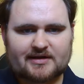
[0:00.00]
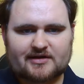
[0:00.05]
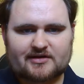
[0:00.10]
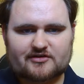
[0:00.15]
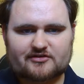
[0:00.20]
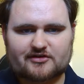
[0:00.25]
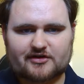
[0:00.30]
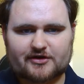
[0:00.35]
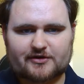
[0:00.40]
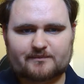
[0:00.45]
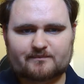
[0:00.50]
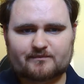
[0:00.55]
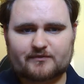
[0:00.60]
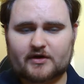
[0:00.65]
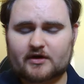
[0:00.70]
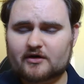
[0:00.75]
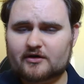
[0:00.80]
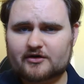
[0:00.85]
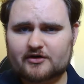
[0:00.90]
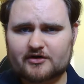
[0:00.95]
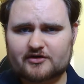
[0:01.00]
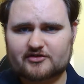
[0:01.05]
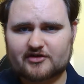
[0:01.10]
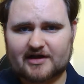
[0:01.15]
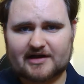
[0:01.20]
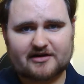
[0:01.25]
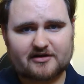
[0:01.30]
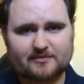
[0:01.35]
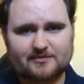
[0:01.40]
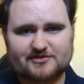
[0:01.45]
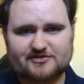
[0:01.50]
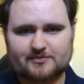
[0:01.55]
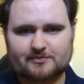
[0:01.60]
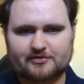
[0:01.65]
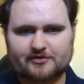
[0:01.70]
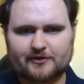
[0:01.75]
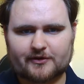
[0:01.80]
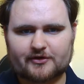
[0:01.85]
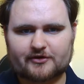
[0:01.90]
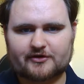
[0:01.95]
So, OnkoDICOM is a
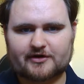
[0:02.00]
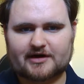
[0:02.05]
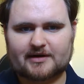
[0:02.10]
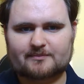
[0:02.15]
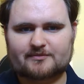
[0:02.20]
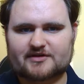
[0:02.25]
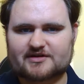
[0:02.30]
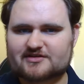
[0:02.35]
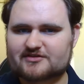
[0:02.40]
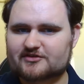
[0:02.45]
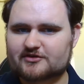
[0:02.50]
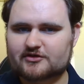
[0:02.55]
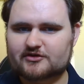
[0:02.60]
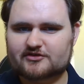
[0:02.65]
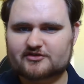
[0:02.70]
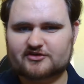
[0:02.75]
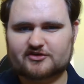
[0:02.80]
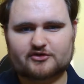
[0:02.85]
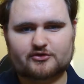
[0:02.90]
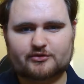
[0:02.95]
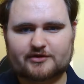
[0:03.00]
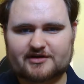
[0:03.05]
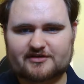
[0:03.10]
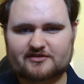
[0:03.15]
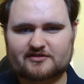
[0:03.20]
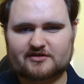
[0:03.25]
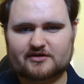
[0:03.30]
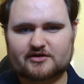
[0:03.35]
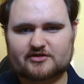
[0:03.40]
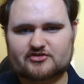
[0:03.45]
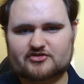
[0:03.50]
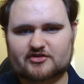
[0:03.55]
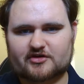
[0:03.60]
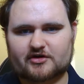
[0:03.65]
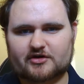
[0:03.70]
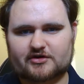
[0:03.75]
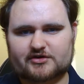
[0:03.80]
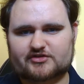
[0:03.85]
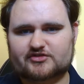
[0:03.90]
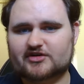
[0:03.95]
program that is used to do research
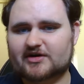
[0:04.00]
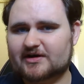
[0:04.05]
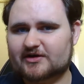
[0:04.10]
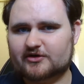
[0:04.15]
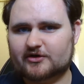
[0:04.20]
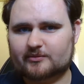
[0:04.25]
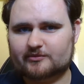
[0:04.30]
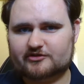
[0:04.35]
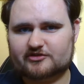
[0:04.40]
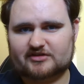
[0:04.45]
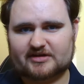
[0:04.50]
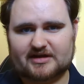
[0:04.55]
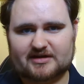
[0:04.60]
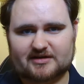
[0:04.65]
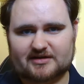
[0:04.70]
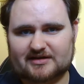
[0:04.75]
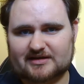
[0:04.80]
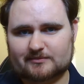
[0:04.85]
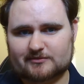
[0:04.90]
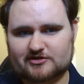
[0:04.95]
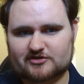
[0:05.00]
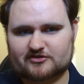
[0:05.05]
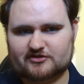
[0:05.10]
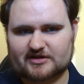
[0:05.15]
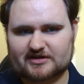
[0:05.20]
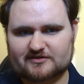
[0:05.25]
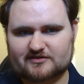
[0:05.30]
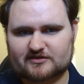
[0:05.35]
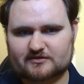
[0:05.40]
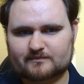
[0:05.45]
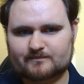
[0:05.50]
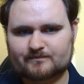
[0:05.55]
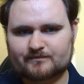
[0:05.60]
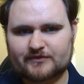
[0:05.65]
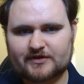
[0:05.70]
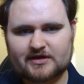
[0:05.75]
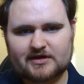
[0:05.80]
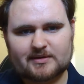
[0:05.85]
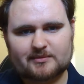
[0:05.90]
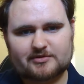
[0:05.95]
on DICOM standard image sets,
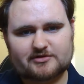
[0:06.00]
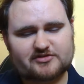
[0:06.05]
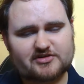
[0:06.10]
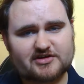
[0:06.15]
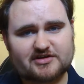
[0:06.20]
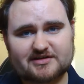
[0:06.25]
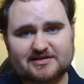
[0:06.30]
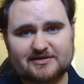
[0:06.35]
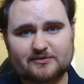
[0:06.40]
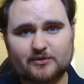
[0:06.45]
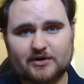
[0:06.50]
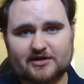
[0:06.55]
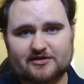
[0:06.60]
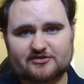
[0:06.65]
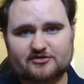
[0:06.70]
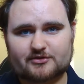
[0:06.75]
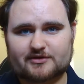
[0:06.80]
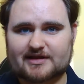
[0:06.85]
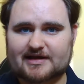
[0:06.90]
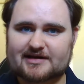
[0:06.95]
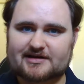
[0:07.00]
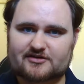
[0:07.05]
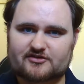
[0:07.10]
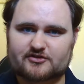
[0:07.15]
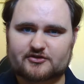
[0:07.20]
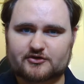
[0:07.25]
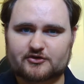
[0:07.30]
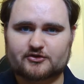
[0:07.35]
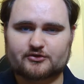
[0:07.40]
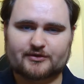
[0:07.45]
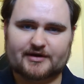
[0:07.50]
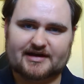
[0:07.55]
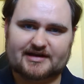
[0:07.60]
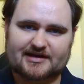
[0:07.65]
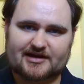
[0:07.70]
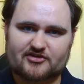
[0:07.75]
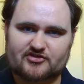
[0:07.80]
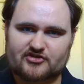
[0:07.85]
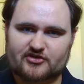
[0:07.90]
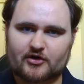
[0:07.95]
particularly ones relating to
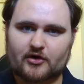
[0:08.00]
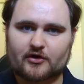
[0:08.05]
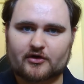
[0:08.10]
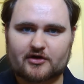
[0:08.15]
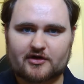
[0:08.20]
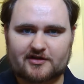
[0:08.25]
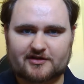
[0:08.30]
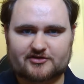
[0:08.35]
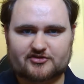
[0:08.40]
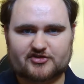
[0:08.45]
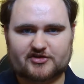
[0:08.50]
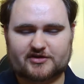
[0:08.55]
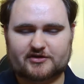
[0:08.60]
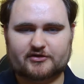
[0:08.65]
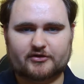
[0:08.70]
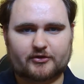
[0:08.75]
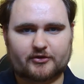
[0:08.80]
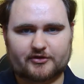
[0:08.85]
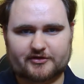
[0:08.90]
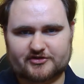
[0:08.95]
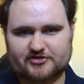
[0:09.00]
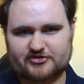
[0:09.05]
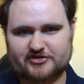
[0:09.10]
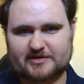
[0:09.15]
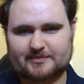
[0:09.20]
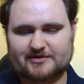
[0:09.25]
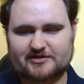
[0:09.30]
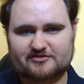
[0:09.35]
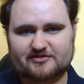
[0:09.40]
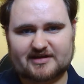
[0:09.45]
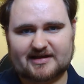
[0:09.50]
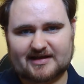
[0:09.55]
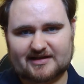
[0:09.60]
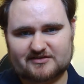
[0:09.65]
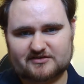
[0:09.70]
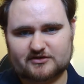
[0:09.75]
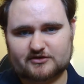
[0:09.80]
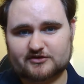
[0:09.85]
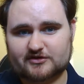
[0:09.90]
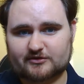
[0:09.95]
radiation oncology, or the treatment of
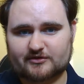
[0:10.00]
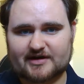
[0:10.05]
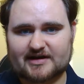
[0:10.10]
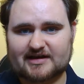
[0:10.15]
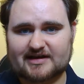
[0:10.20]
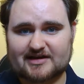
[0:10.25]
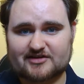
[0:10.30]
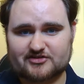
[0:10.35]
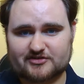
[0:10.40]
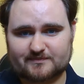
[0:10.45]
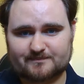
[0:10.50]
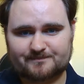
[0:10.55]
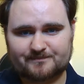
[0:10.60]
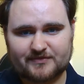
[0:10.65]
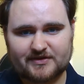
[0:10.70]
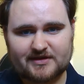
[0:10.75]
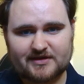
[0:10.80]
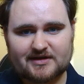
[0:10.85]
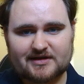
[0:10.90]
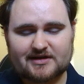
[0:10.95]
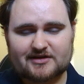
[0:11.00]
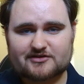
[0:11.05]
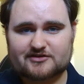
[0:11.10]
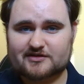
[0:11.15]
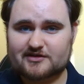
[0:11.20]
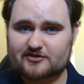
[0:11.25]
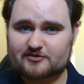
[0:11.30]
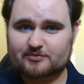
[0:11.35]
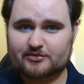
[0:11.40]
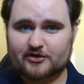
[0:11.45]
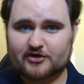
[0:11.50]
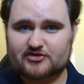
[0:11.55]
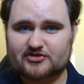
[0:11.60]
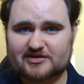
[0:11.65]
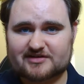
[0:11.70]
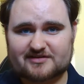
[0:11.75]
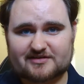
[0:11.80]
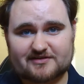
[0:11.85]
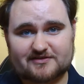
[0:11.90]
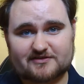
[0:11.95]
cancer using radiation. So this
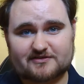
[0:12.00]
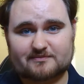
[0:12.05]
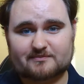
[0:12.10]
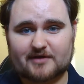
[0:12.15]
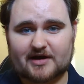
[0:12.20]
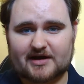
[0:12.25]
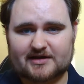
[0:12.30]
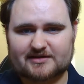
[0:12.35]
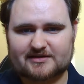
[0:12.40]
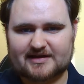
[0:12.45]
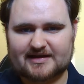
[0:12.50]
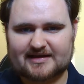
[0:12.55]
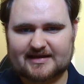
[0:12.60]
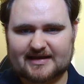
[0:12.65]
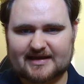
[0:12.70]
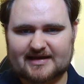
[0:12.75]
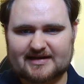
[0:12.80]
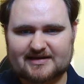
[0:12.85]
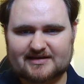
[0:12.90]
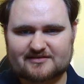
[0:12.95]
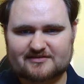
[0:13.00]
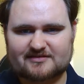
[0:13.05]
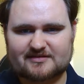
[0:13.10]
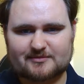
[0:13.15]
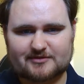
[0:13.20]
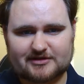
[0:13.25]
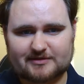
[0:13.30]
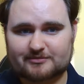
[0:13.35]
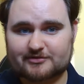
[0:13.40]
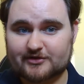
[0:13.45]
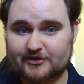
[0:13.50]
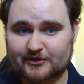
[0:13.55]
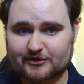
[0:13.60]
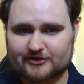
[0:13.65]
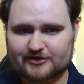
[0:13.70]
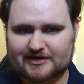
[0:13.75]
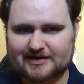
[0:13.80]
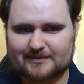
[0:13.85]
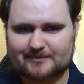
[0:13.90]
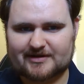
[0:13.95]
project is unlike any similar
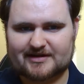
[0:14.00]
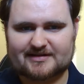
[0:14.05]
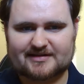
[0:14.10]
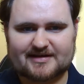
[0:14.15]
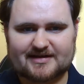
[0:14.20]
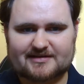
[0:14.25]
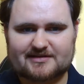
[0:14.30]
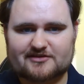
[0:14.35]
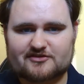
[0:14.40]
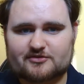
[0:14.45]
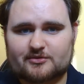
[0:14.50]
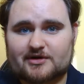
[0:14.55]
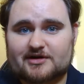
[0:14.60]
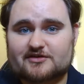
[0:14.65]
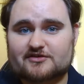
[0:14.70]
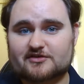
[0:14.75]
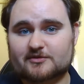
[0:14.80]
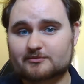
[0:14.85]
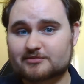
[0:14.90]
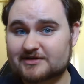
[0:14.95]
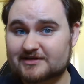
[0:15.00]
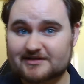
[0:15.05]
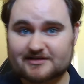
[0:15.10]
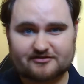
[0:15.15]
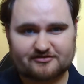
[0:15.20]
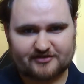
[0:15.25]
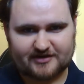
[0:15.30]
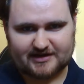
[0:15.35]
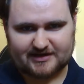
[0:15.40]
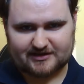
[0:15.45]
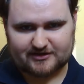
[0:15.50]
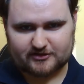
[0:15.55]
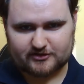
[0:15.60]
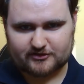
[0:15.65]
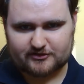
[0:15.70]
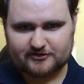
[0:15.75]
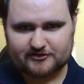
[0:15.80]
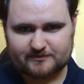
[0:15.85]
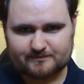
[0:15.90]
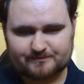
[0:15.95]
program in that this one is completely free to
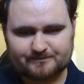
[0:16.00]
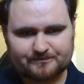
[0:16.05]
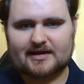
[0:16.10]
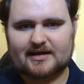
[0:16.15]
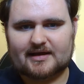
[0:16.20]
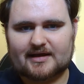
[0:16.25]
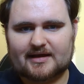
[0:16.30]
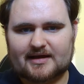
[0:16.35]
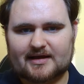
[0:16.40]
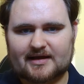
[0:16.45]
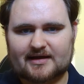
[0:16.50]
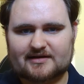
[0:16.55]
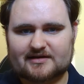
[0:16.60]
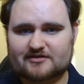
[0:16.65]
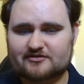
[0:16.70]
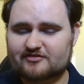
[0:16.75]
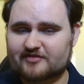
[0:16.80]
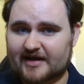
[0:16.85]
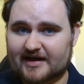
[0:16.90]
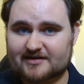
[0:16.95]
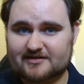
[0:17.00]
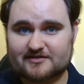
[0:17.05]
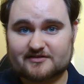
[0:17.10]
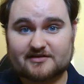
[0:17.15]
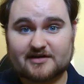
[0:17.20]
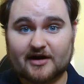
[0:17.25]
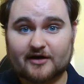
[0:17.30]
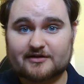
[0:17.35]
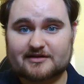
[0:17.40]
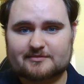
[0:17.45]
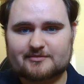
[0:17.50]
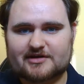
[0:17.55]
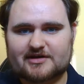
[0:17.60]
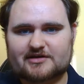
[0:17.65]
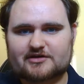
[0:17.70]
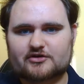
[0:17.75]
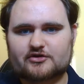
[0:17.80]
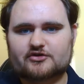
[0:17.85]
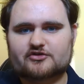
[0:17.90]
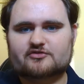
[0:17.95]
use, and in fact it's currently
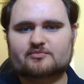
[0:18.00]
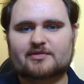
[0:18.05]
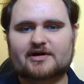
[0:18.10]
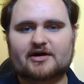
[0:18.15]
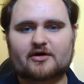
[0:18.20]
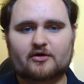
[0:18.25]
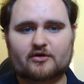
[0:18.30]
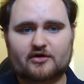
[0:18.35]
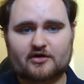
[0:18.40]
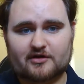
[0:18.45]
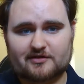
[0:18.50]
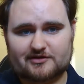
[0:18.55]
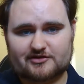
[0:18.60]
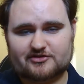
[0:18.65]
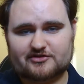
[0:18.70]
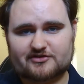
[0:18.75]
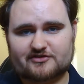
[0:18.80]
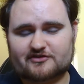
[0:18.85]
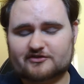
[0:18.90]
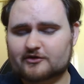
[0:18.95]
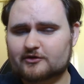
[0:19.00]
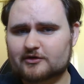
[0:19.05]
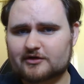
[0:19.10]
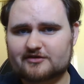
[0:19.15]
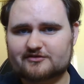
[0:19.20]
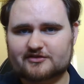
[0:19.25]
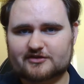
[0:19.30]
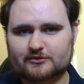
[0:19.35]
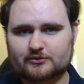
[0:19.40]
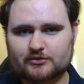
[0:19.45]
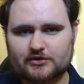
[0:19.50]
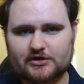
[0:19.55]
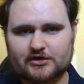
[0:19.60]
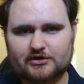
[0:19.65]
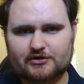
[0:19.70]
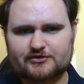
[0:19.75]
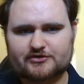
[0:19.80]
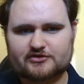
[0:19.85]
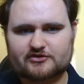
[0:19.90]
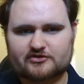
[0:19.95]
being used by oncologists all over the
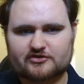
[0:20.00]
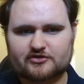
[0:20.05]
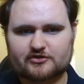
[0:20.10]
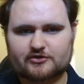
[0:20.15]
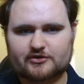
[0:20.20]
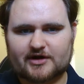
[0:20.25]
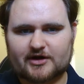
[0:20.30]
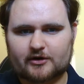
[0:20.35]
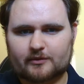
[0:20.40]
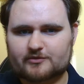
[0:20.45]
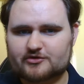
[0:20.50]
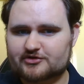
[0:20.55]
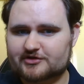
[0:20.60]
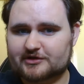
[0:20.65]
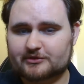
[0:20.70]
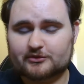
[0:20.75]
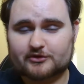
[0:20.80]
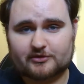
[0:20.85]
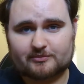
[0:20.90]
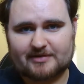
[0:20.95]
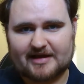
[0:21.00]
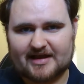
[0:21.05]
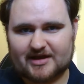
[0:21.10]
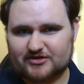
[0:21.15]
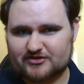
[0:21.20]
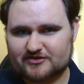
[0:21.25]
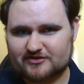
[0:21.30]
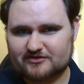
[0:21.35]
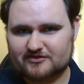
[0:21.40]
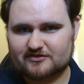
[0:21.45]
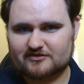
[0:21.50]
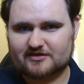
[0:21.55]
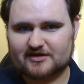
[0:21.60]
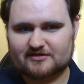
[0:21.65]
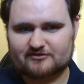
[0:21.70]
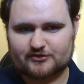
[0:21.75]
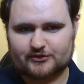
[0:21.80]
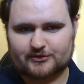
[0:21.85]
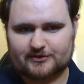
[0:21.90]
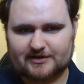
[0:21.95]
world to help treat real patients and
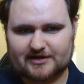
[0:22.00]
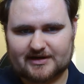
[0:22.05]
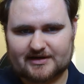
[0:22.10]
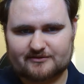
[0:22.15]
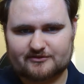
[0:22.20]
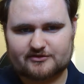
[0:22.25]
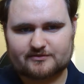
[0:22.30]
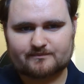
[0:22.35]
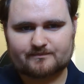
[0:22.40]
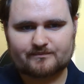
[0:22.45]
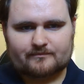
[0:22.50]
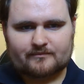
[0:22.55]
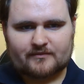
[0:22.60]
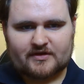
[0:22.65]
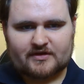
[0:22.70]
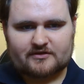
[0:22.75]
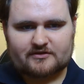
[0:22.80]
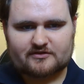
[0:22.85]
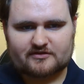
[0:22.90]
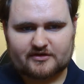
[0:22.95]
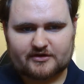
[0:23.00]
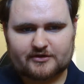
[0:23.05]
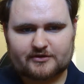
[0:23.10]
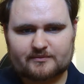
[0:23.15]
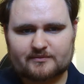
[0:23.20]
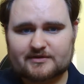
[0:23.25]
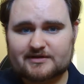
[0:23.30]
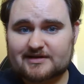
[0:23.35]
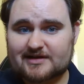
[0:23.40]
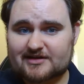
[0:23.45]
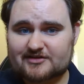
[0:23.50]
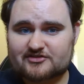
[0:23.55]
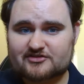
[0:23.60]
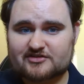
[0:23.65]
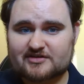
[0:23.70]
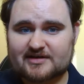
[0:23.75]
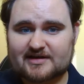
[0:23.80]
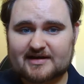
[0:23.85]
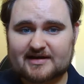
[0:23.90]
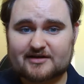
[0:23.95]
save real lives. So last
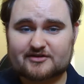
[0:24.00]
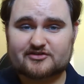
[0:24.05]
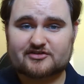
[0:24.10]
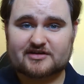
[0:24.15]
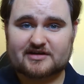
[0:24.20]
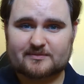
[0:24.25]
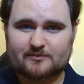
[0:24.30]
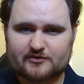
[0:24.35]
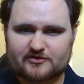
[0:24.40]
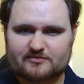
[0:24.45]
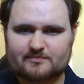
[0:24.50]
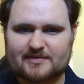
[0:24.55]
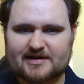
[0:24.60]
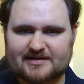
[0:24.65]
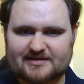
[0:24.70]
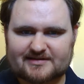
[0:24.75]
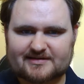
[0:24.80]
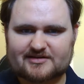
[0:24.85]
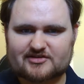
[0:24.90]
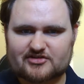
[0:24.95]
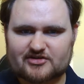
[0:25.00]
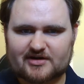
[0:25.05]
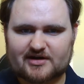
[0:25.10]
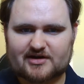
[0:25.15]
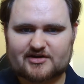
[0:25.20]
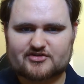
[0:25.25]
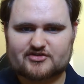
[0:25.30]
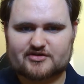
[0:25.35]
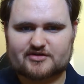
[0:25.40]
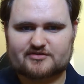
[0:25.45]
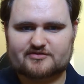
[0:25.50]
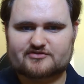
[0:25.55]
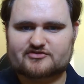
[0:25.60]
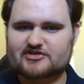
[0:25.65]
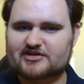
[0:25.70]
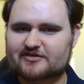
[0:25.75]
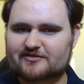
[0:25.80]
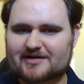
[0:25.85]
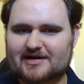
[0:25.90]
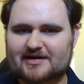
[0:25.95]
year our team was mainly in charge of
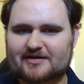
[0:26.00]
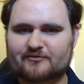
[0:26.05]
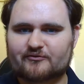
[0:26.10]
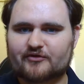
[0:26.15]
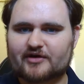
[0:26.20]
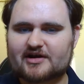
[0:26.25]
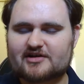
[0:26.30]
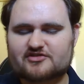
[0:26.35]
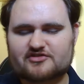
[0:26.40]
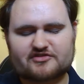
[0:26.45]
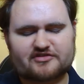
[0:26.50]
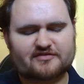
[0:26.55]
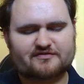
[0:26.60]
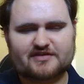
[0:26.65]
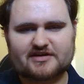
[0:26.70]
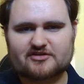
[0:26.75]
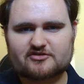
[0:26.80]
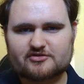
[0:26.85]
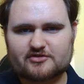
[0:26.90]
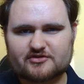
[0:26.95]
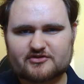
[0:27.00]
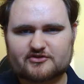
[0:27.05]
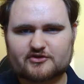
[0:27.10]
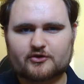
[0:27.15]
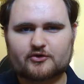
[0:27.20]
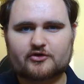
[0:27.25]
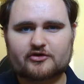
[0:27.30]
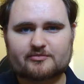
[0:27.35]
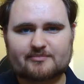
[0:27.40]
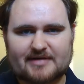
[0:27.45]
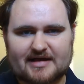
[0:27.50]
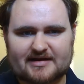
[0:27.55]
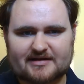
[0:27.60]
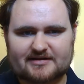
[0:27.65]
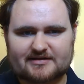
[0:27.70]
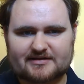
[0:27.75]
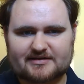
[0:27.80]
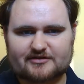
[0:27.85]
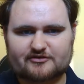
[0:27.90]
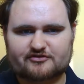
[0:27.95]
generating regions of interest
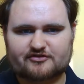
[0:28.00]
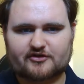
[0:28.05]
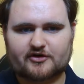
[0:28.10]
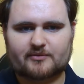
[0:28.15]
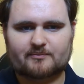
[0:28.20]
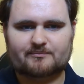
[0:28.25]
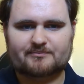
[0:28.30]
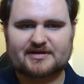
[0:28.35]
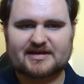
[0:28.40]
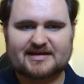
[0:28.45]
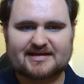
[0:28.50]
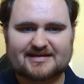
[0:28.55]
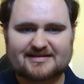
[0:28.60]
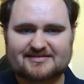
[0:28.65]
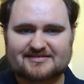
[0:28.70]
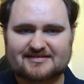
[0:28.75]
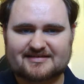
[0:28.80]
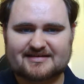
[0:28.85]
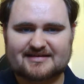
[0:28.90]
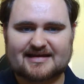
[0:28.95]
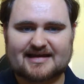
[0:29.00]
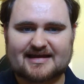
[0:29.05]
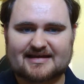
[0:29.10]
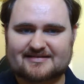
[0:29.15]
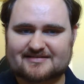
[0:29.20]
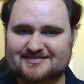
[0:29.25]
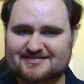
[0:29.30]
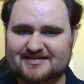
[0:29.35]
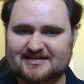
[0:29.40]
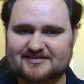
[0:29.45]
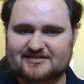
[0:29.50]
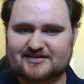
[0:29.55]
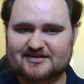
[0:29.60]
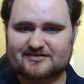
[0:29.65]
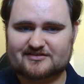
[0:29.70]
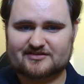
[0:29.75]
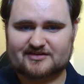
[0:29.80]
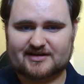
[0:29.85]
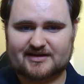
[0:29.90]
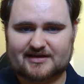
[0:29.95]
automatically from PET and CT
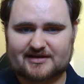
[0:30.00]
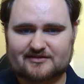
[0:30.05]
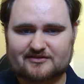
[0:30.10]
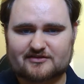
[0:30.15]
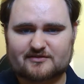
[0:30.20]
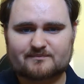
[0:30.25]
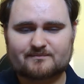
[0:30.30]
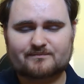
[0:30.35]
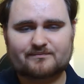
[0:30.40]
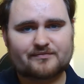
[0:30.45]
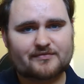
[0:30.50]
scans.